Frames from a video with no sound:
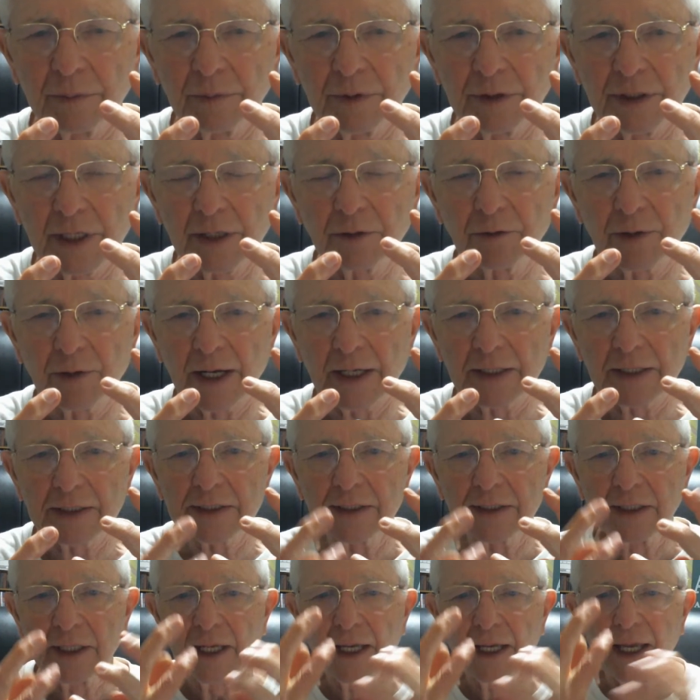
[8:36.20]

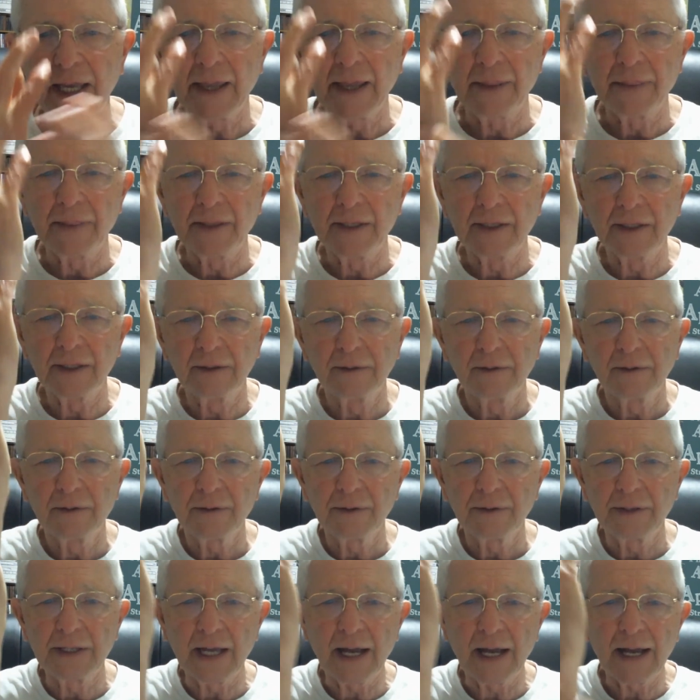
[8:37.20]
dendrites and the
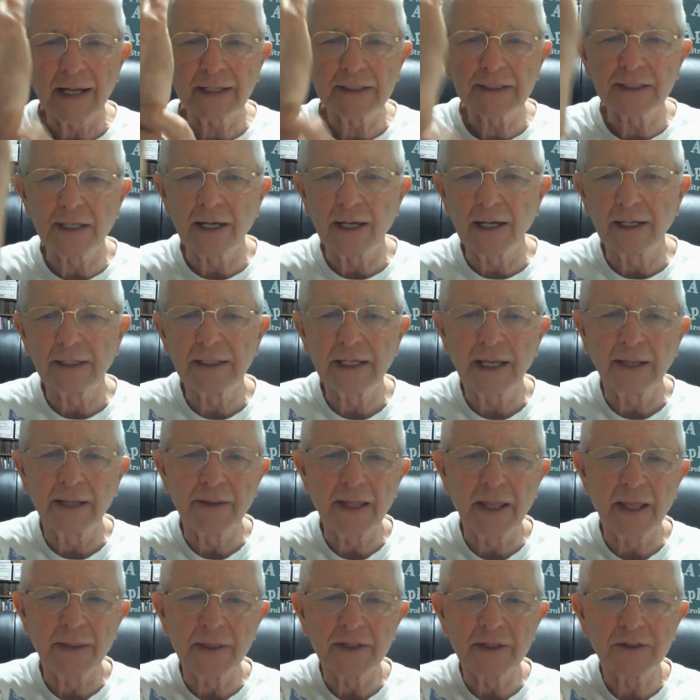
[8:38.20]
axon, and
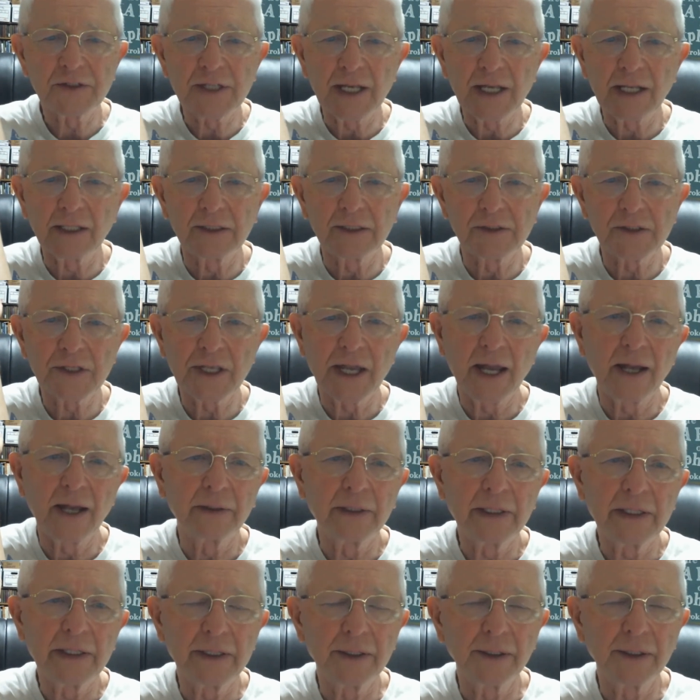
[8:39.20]
then the cell is down
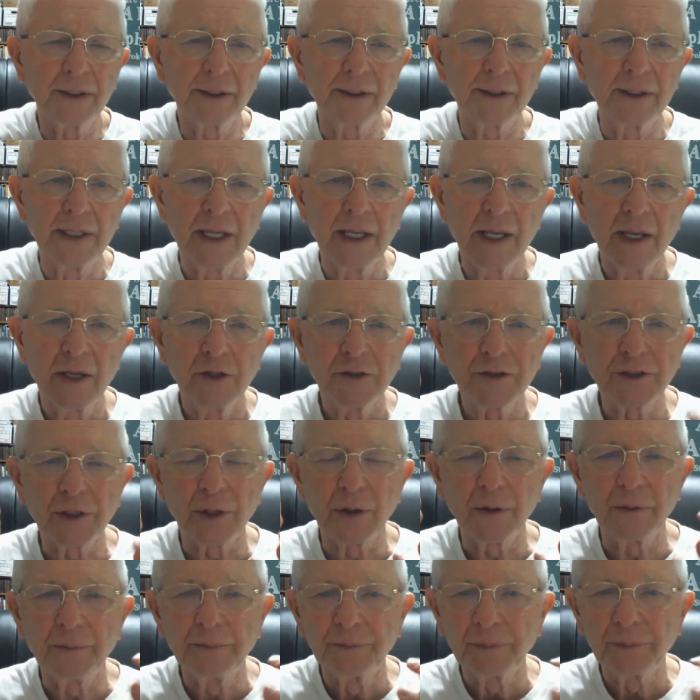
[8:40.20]
here.
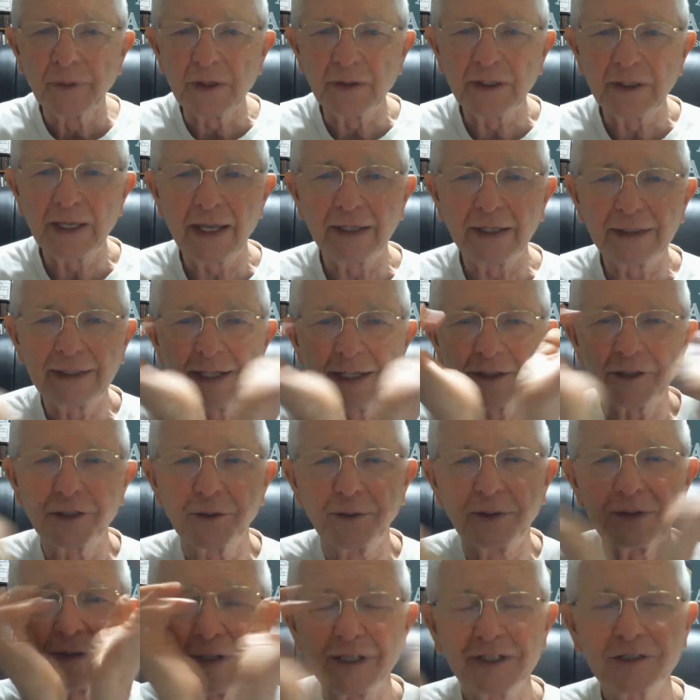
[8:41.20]
So you can't get to
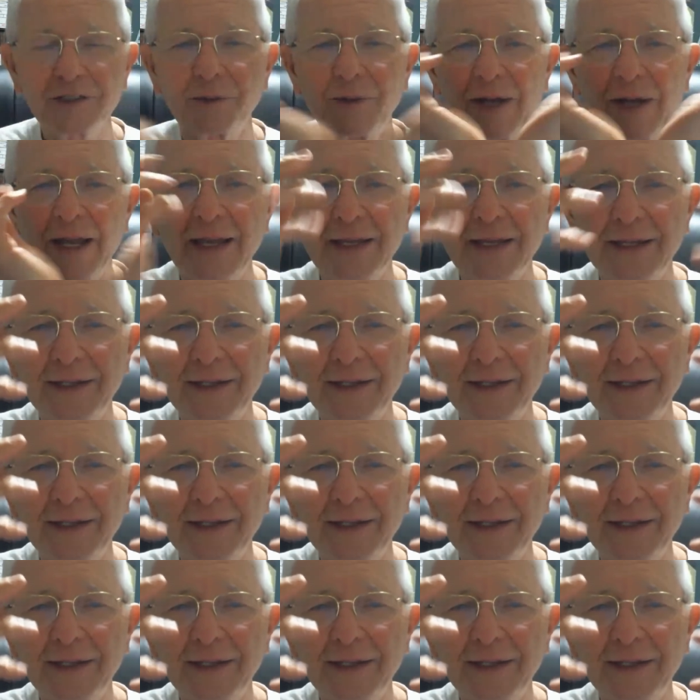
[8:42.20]
it this way,